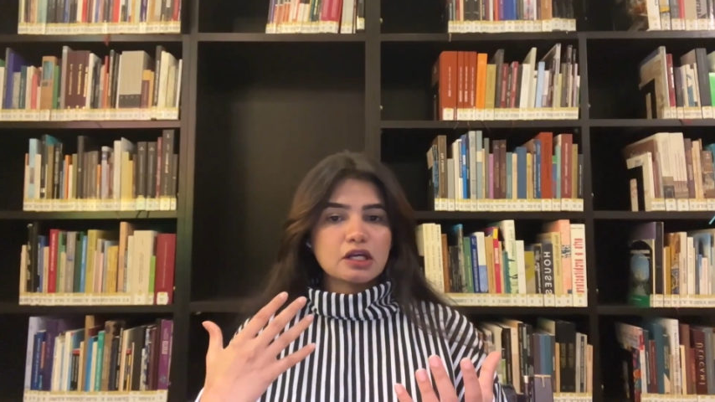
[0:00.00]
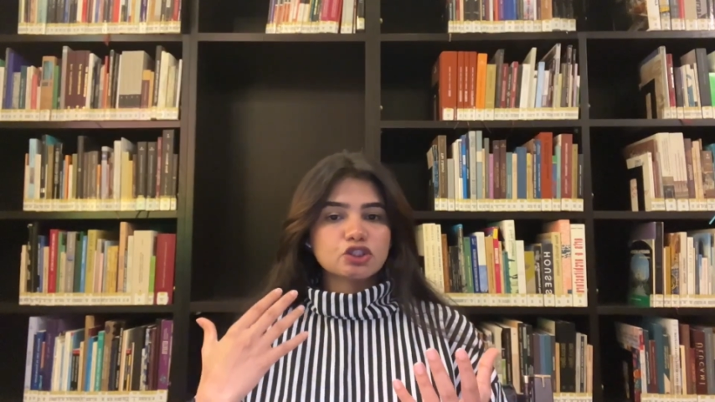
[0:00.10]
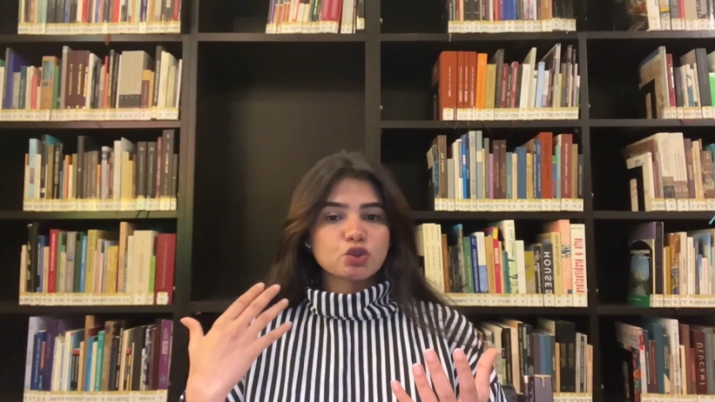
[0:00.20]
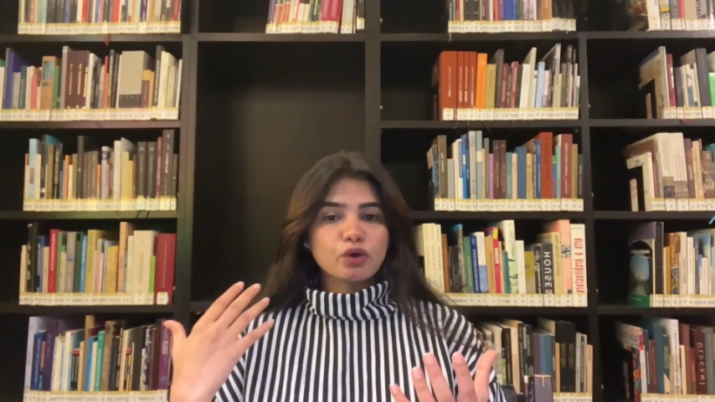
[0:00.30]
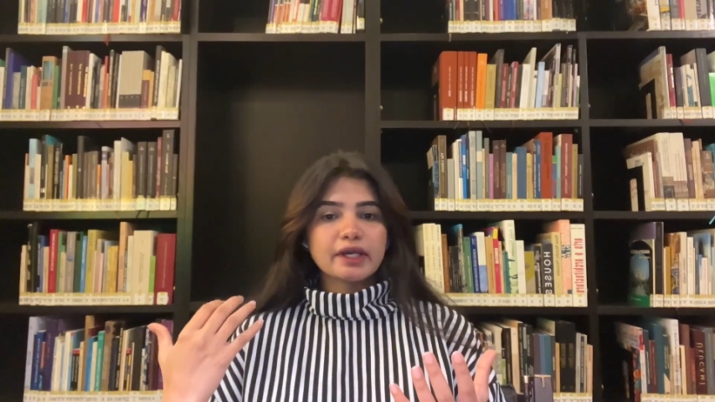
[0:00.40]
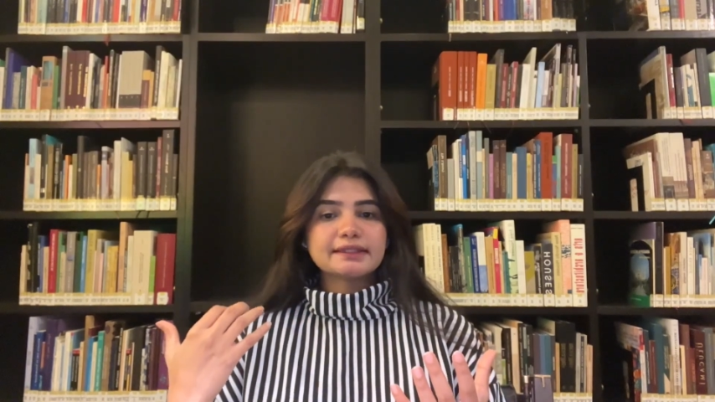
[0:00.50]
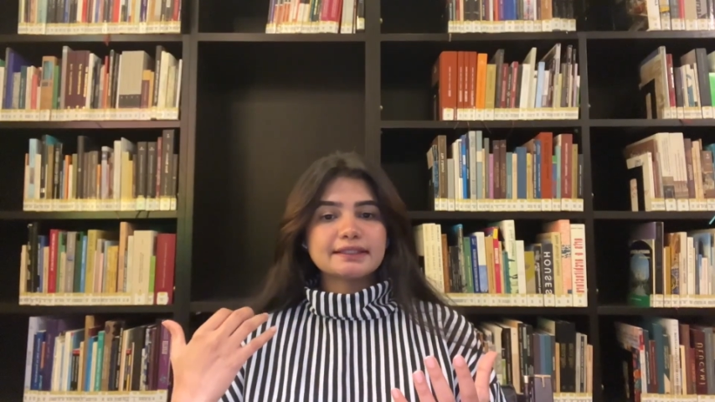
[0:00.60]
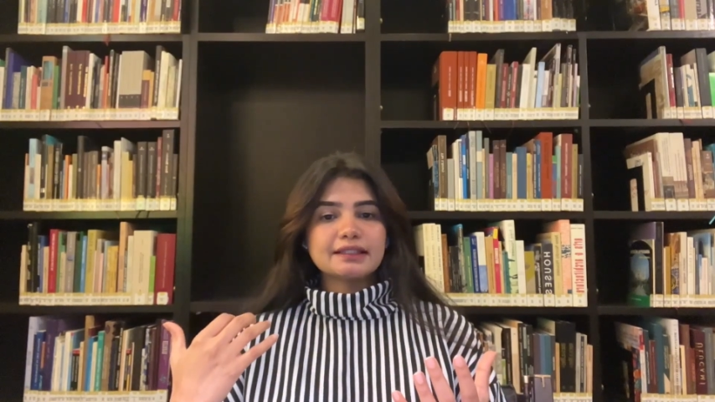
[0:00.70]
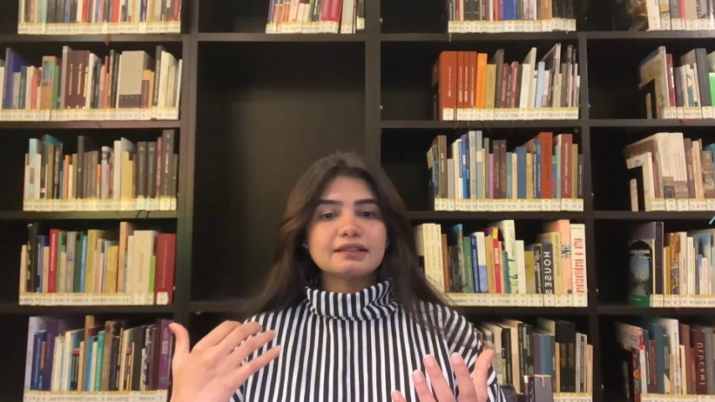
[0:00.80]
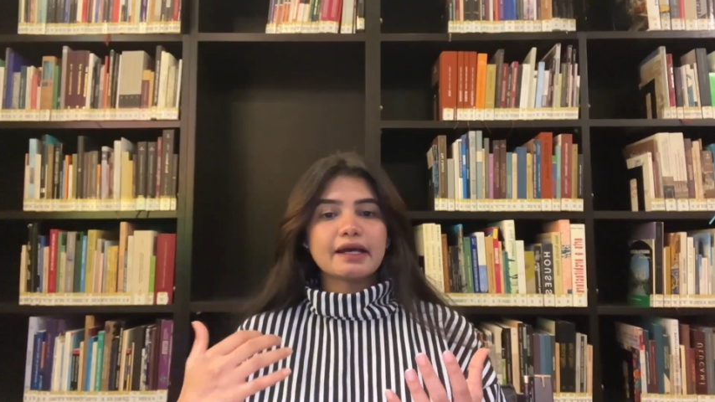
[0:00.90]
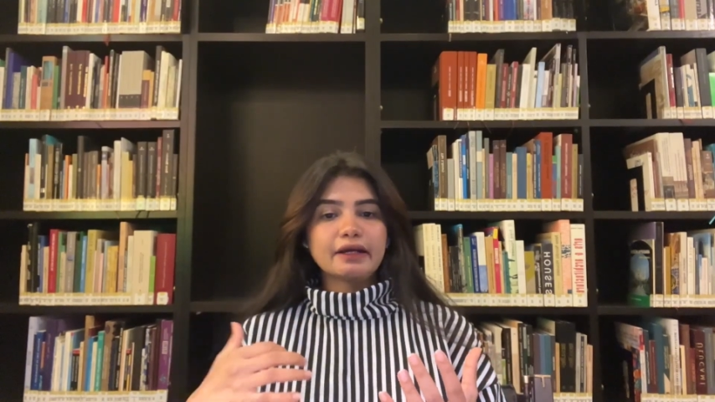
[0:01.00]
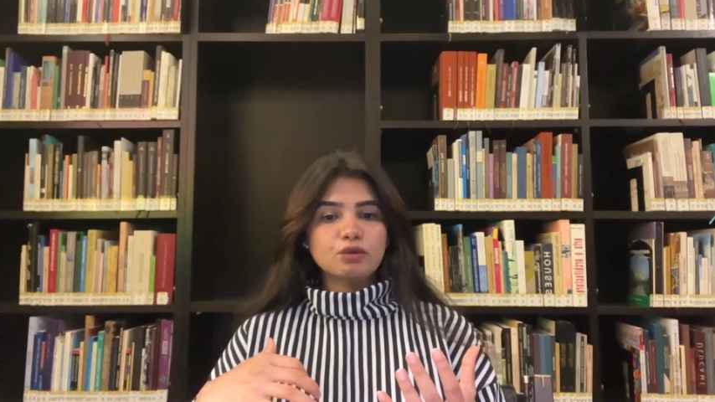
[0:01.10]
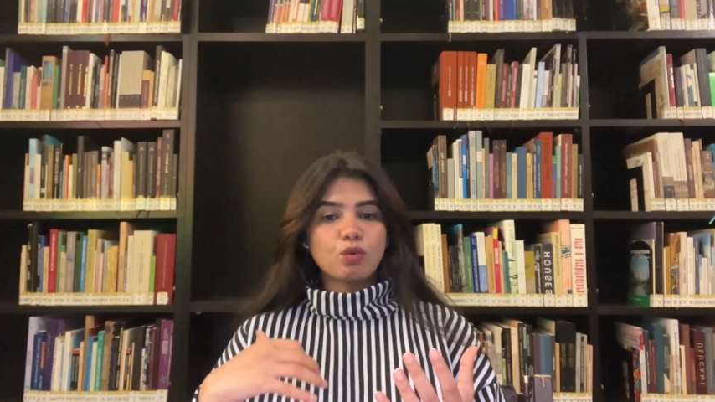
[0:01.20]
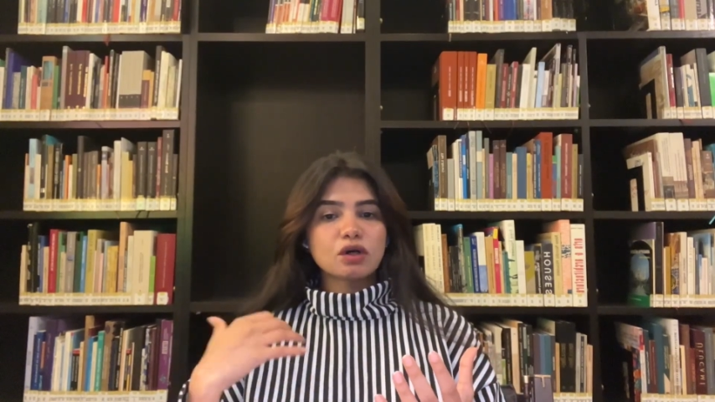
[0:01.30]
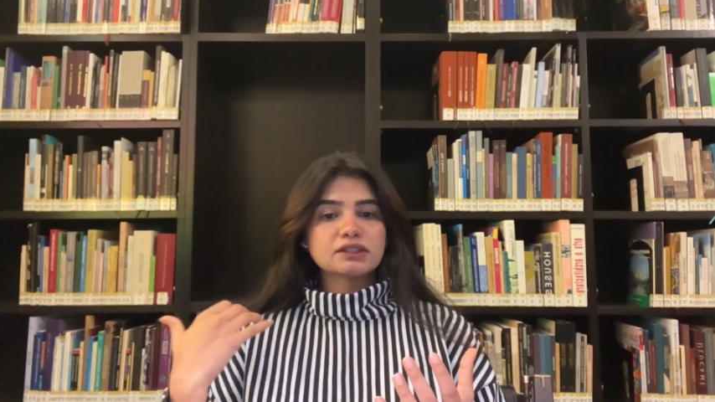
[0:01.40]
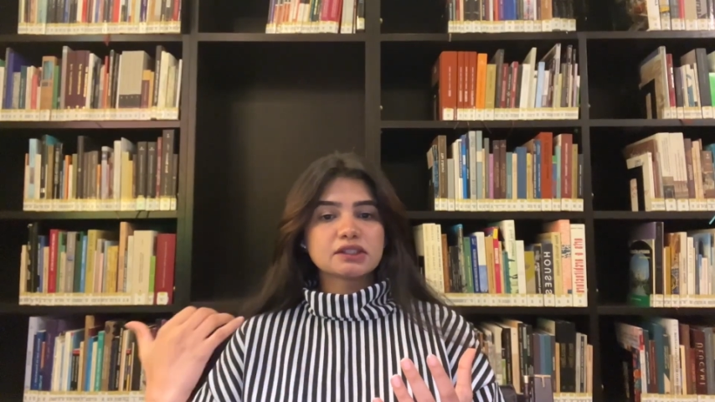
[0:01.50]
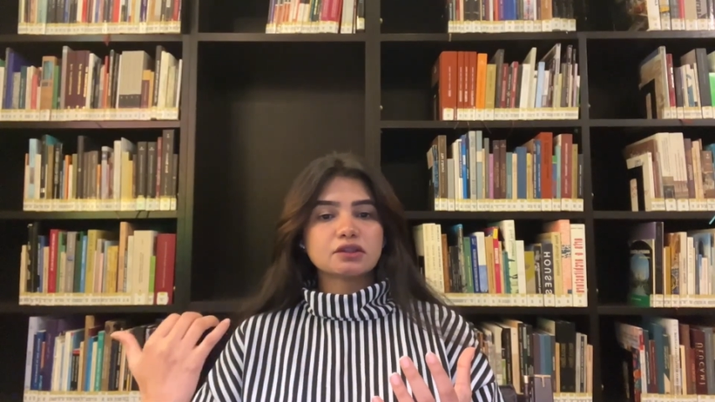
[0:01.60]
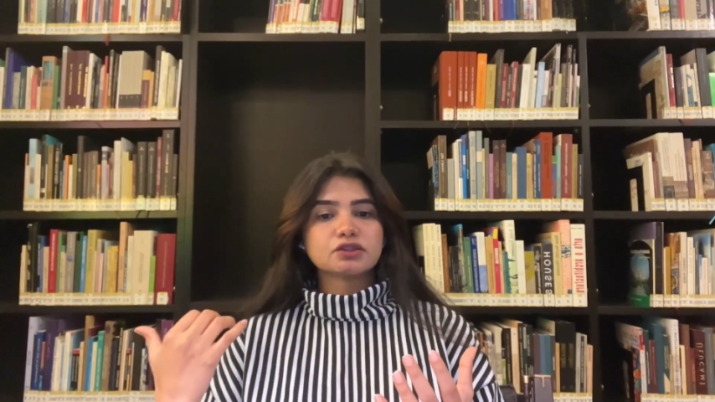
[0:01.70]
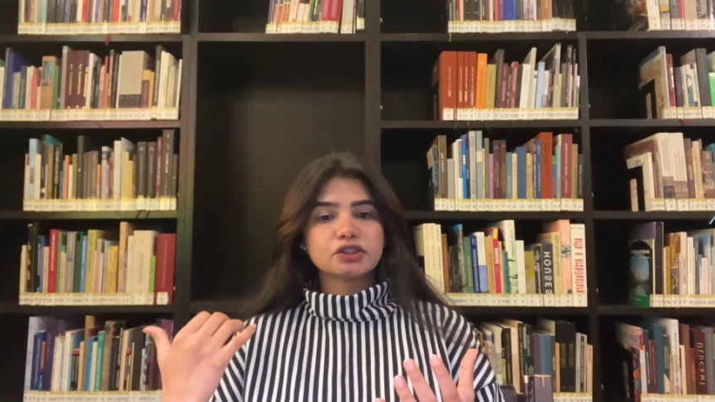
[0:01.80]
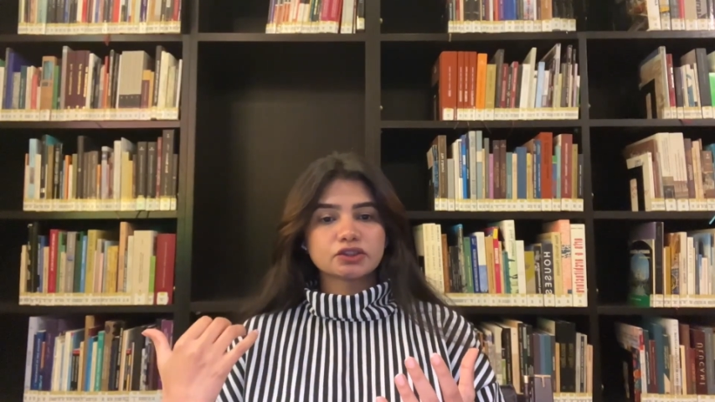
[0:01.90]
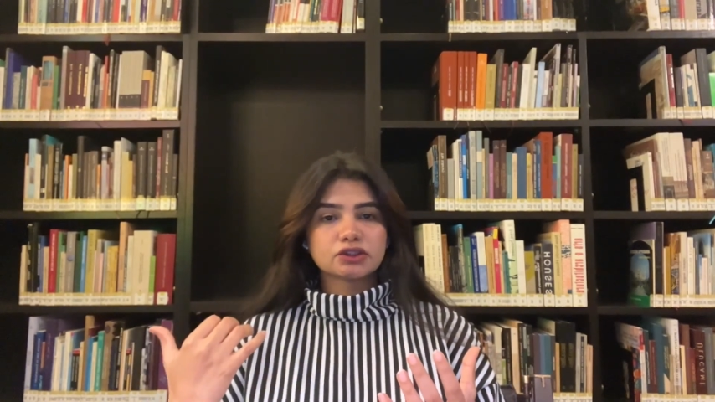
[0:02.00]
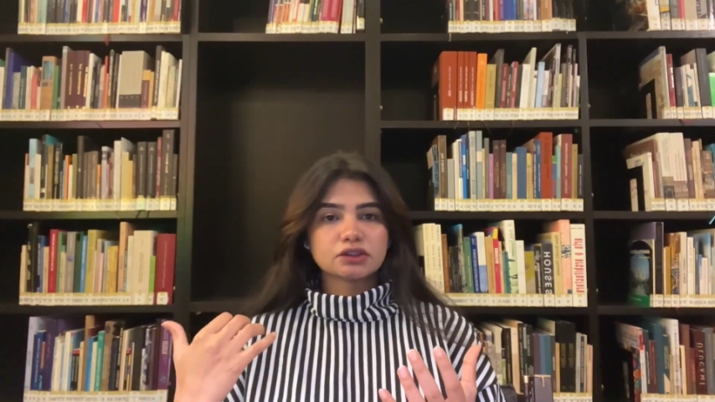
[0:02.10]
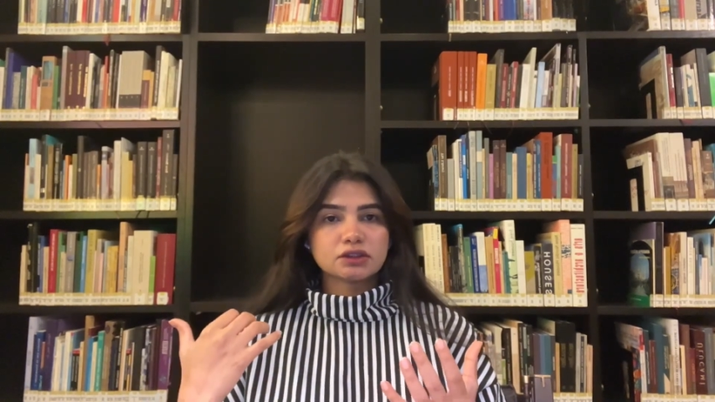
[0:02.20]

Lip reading: showcasing the advanced construction